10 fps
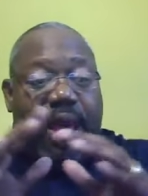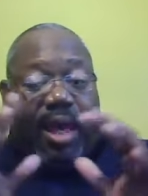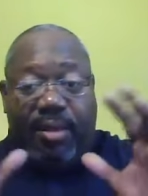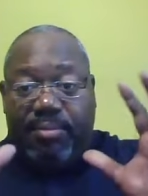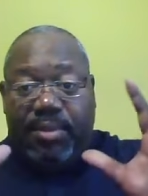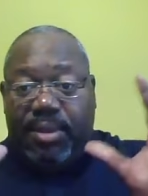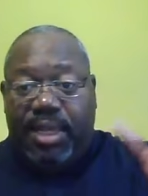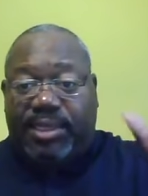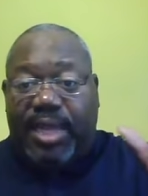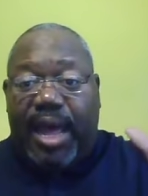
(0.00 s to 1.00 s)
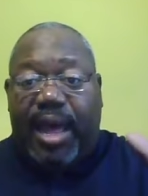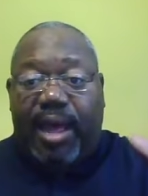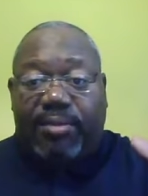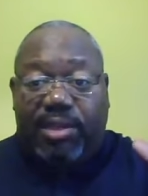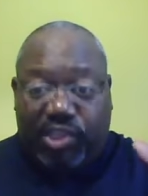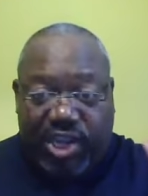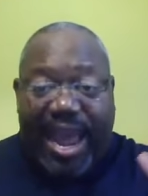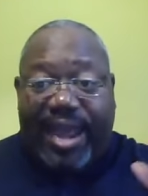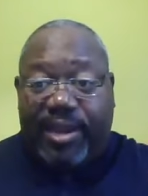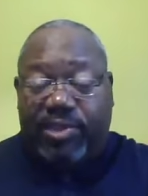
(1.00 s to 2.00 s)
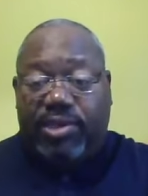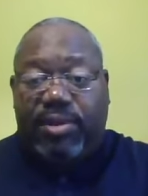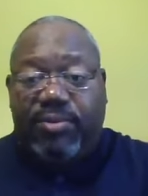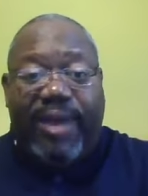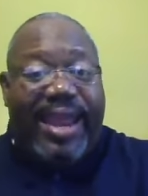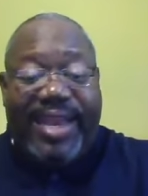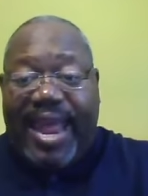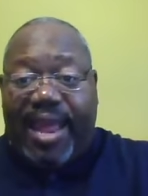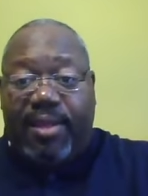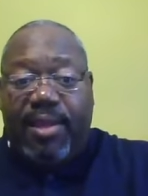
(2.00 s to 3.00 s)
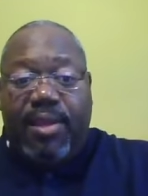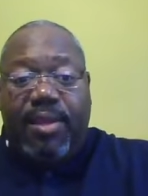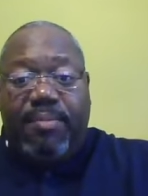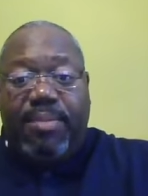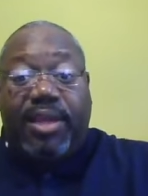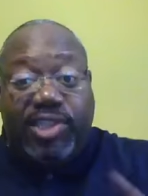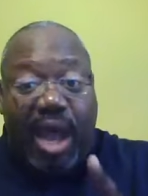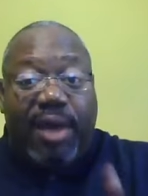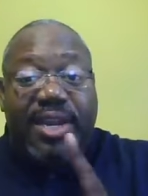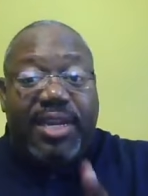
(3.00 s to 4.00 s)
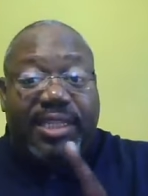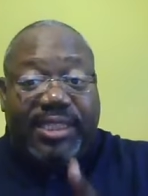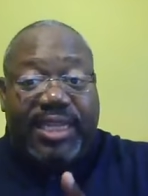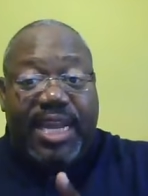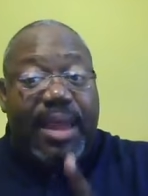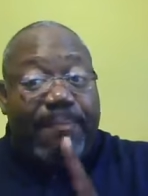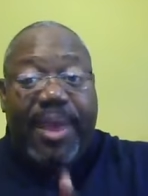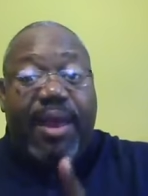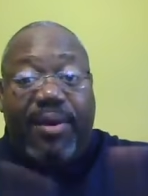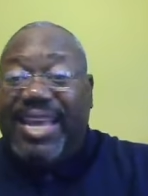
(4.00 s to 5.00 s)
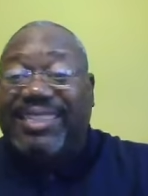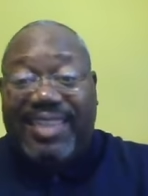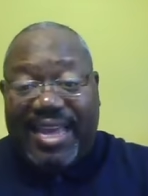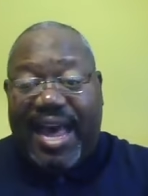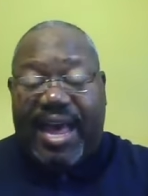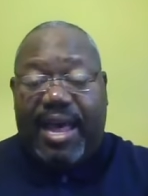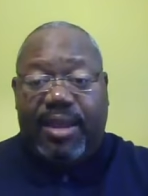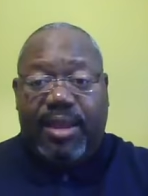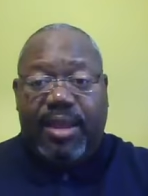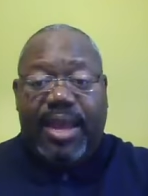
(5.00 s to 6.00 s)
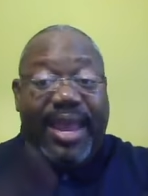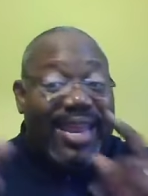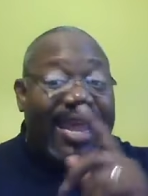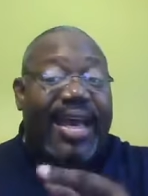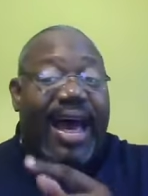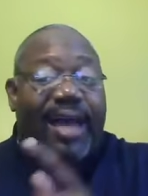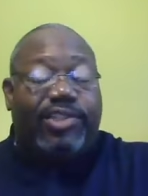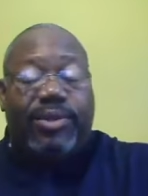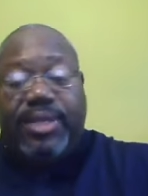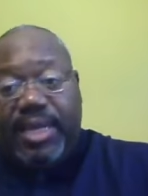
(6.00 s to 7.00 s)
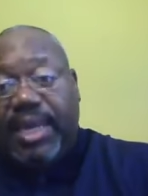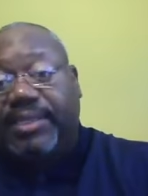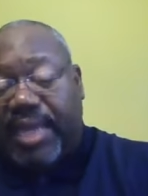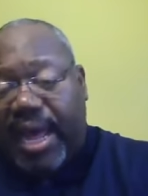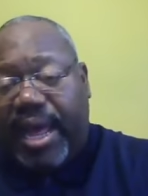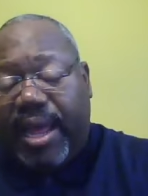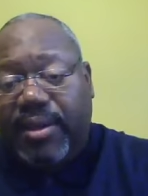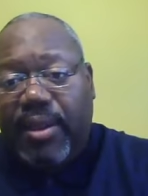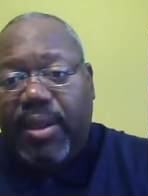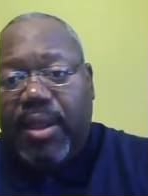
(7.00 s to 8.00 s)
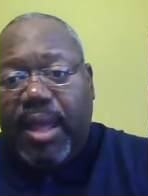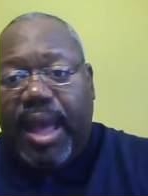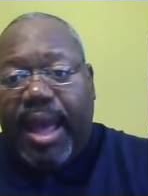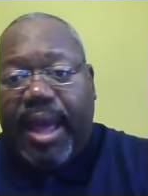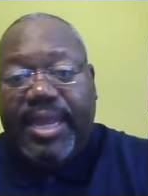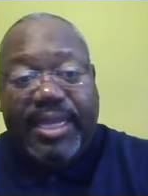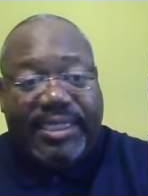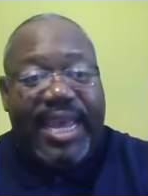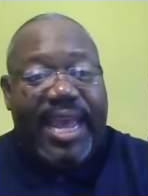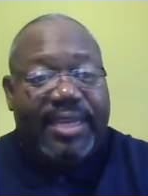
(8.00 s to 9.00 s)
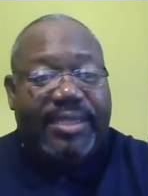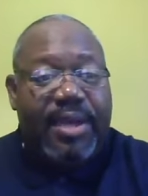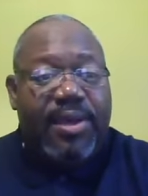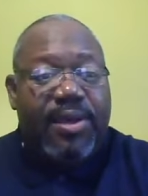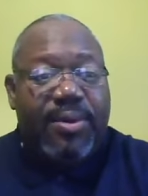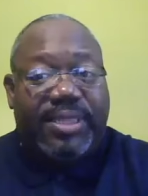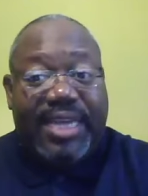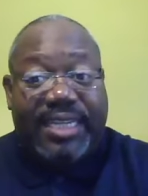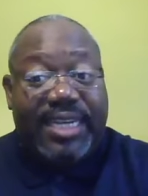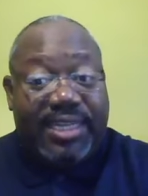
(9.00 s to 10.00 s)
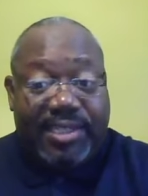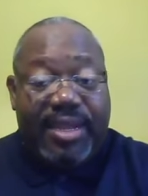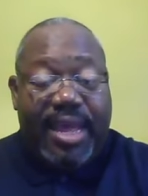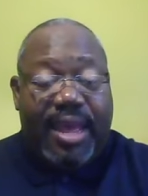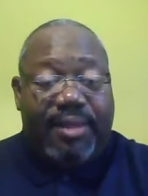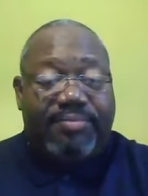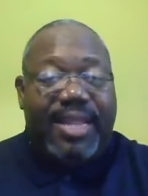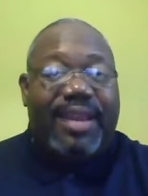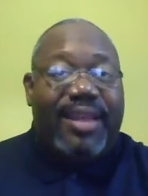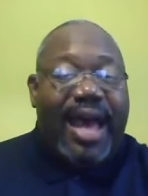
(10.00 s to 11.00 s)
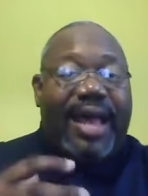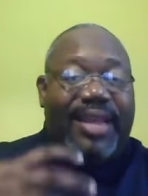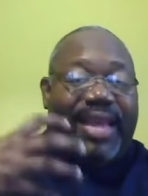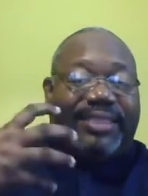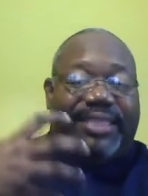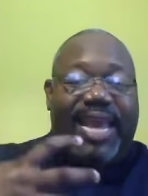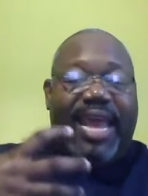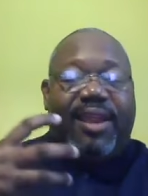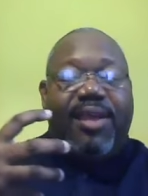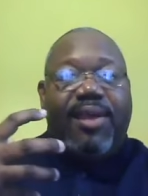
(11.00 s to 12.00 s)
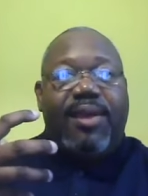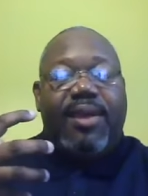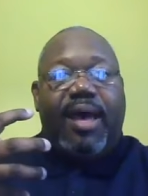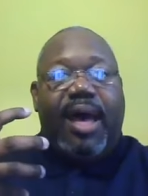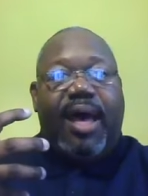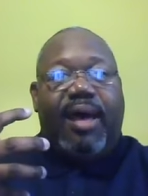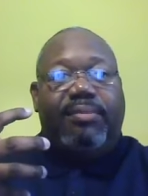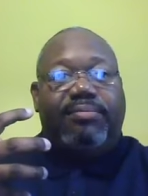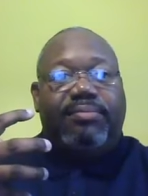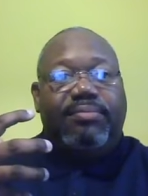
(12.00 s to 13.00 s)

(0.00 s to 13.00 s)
um, this uh, this challenge right now. Because y'all need to see that Baal isn't God and that God truly is God. Uh, and he says, who he says it, uh, that God has said um,